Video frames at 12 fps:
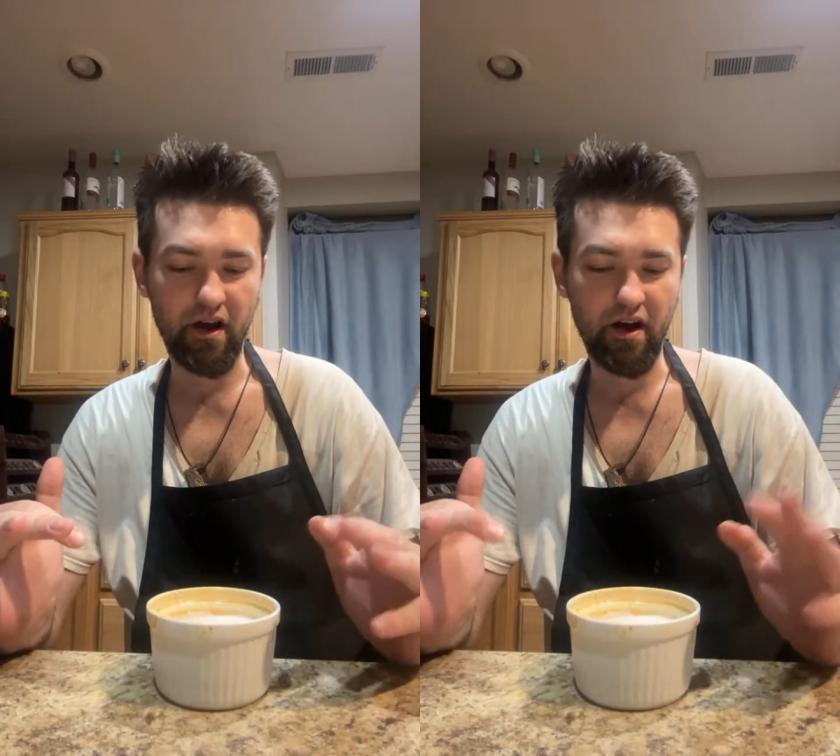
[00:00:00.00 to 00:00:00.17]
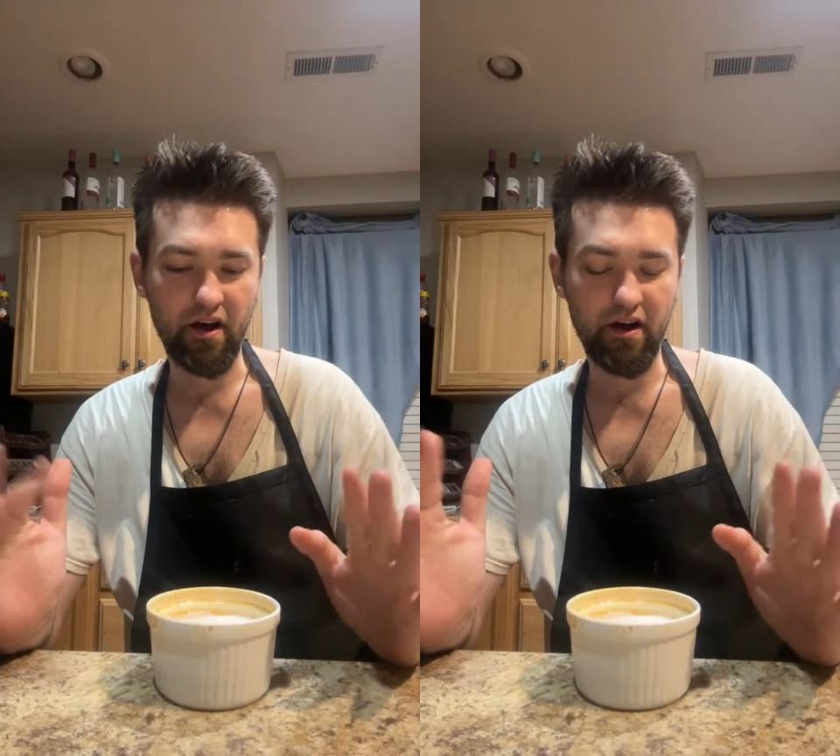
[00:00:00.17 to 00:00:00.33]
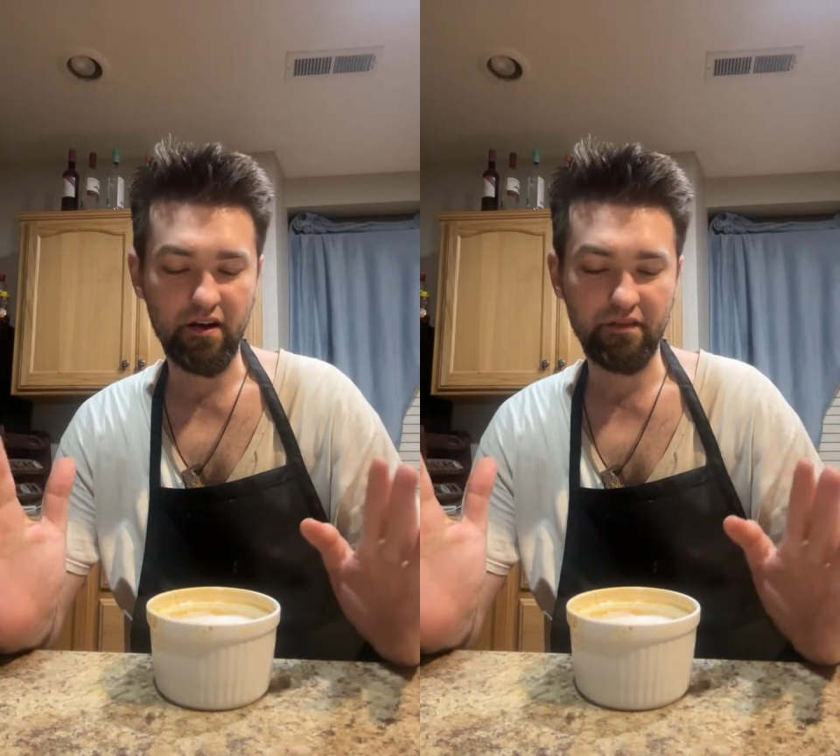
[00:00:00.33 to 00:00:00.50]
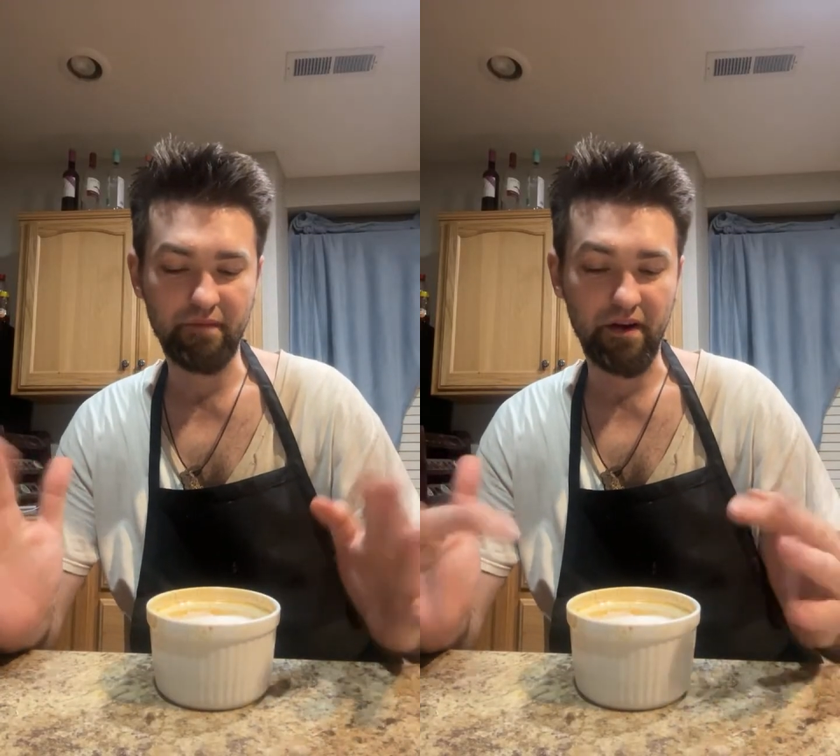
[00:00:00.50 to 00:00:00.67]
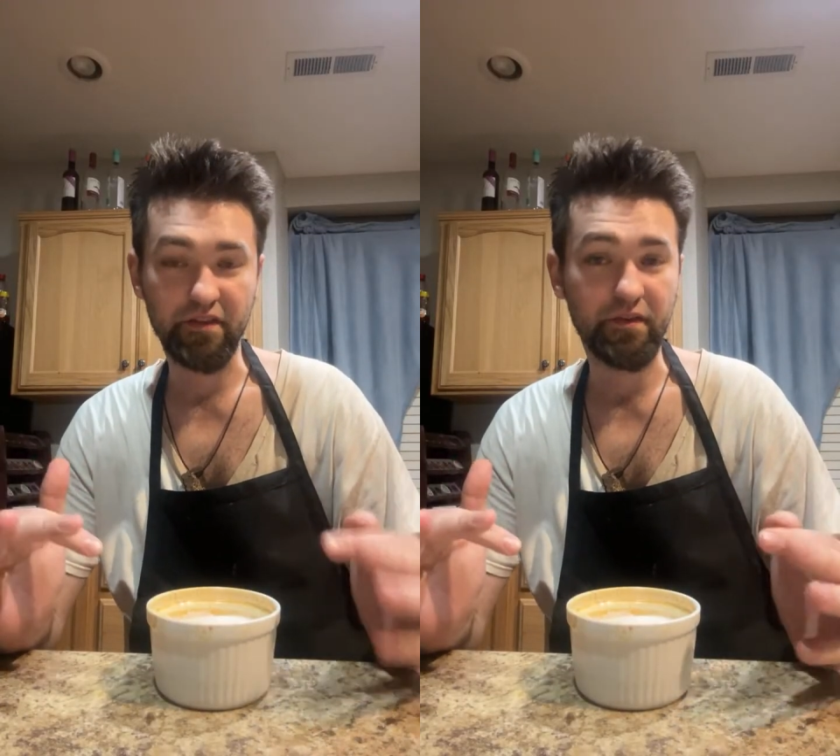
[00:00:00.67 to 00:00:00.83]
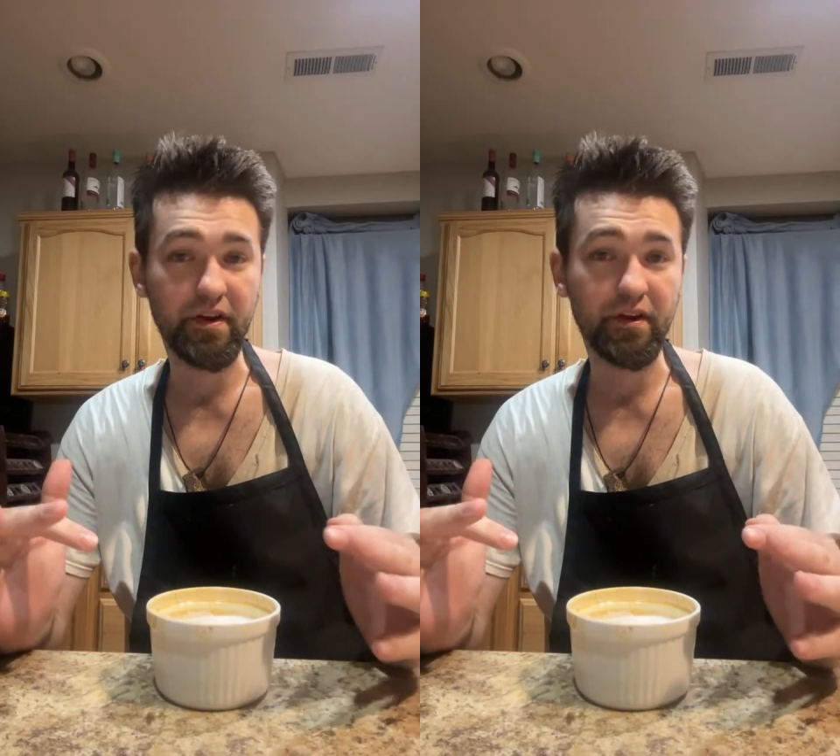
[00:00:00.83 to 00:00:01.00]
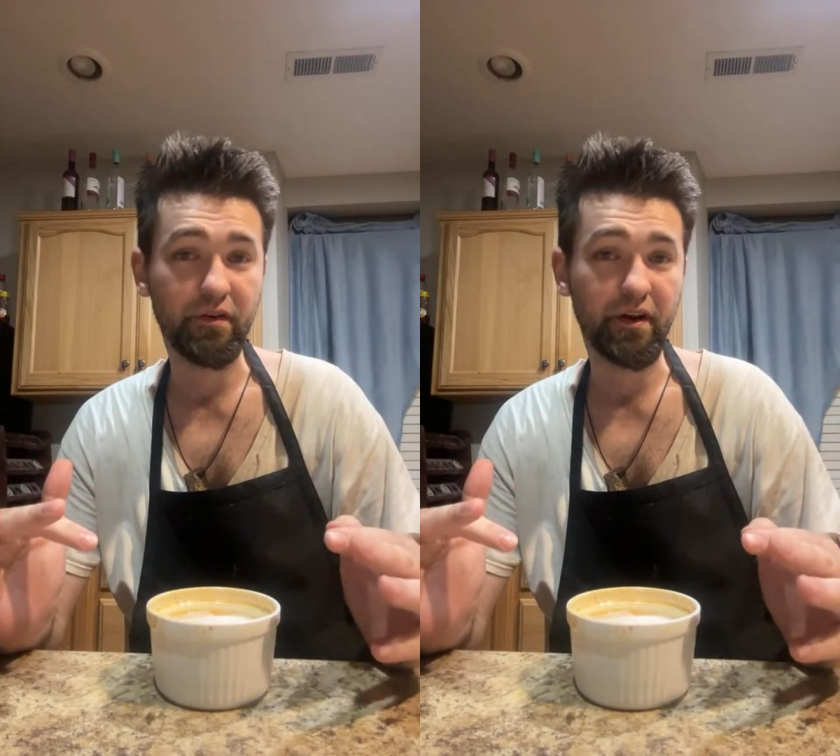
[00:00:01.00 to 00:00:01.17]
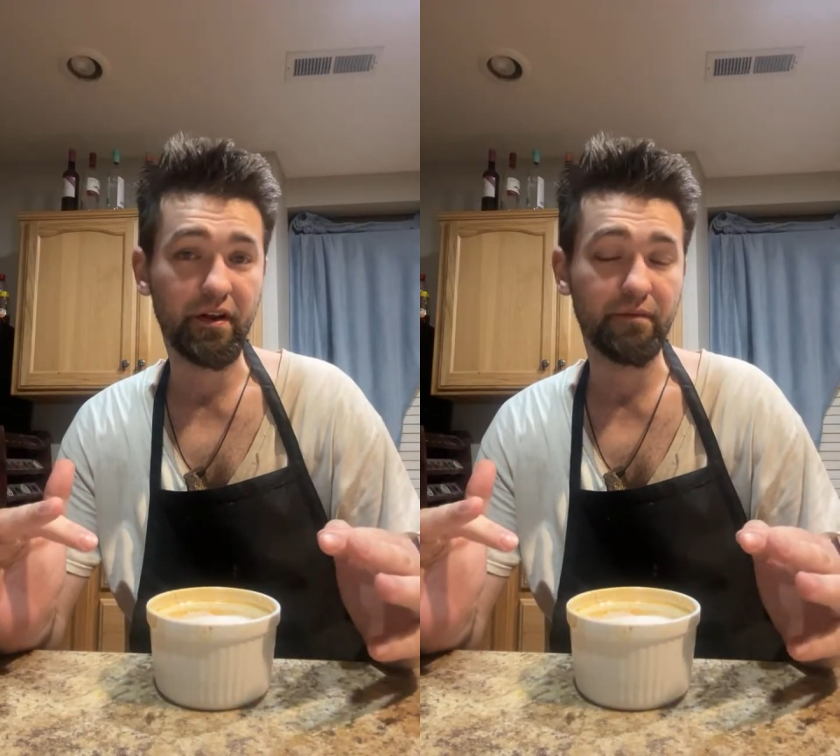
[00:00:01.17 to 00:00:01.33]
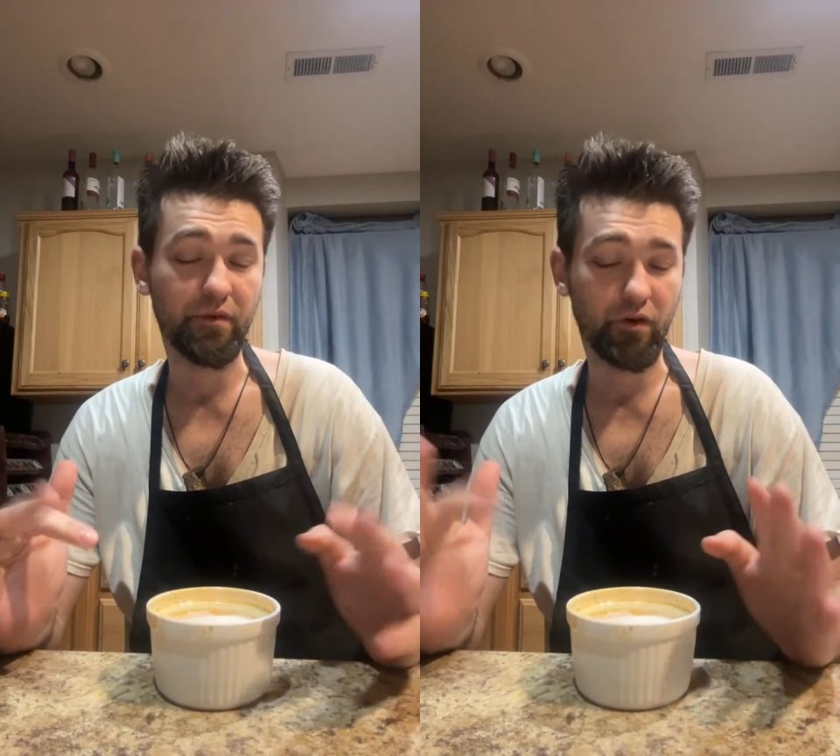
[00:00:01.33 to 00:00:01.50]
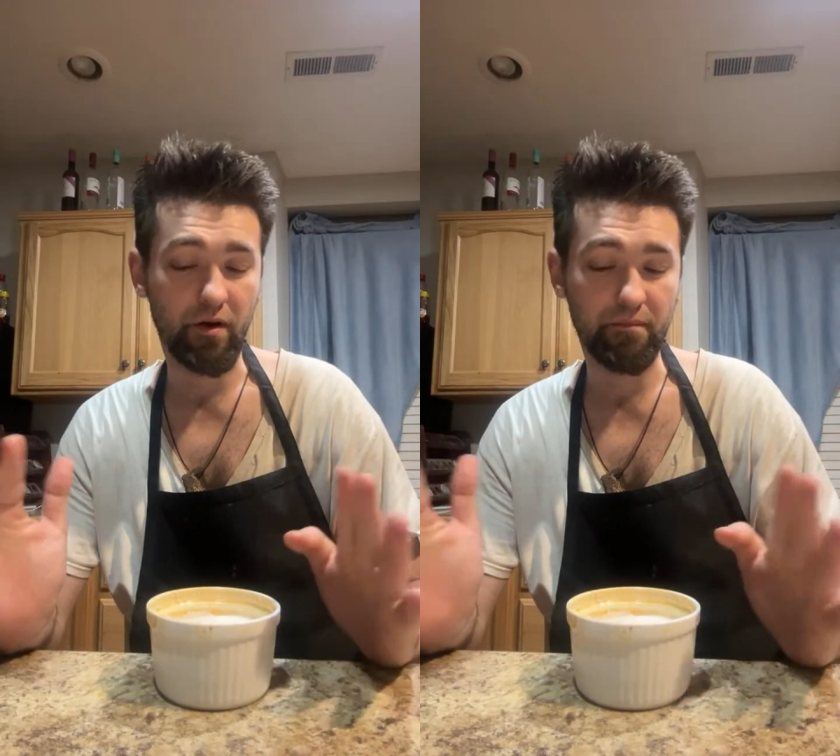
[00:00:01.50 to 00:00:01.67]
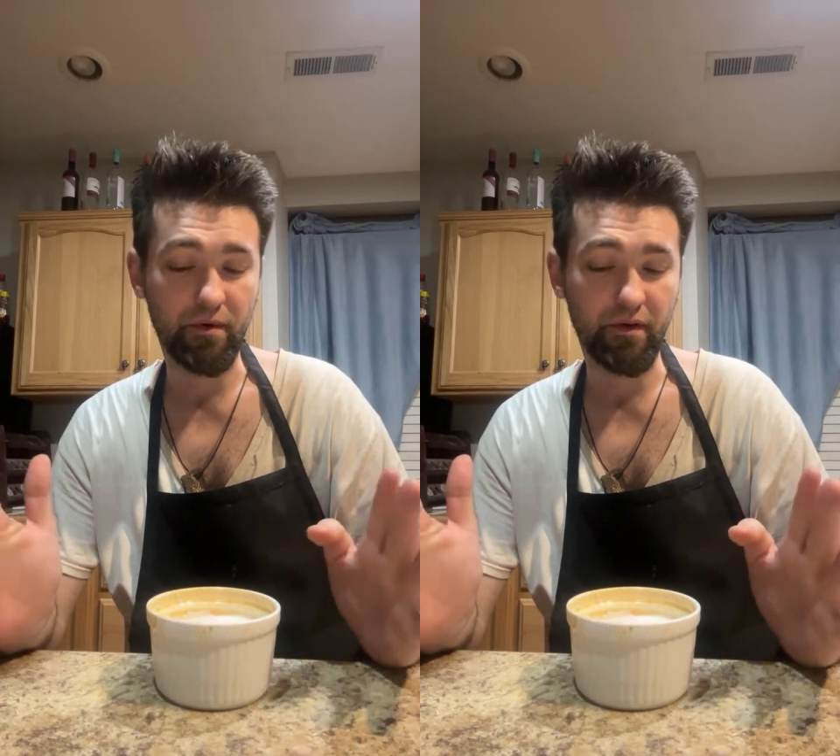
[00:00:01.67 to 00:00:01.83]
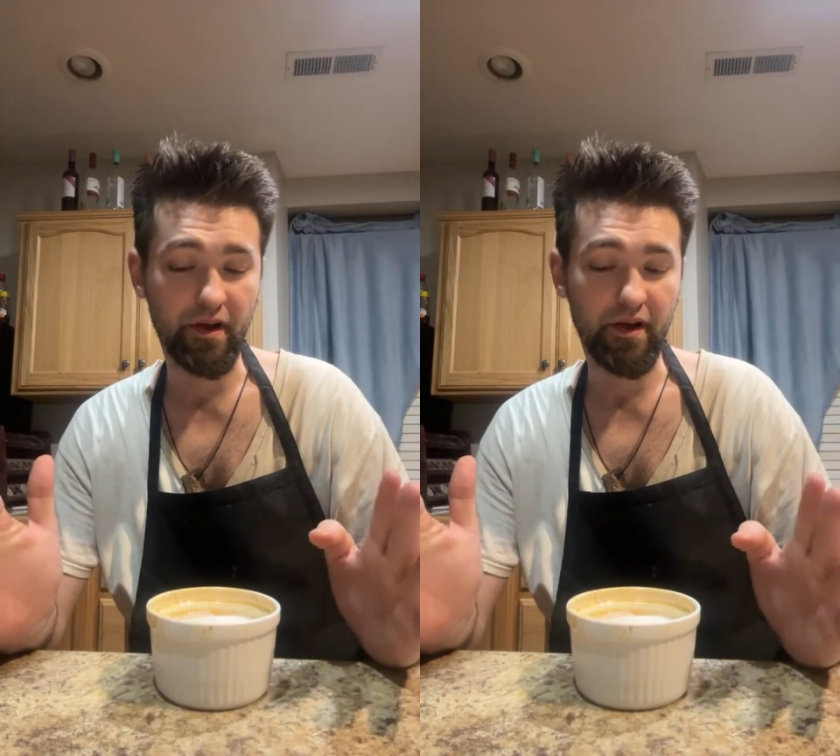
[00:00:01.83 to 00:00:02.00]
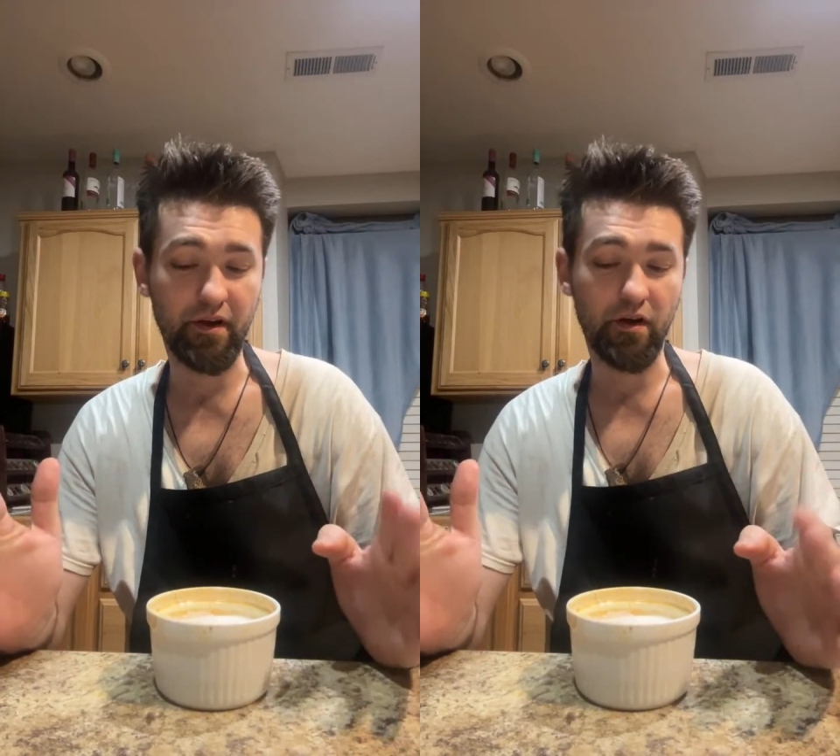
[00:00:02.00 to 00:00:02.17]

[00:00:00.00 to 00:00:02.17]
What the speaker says: of my three-ingredient creme brulee,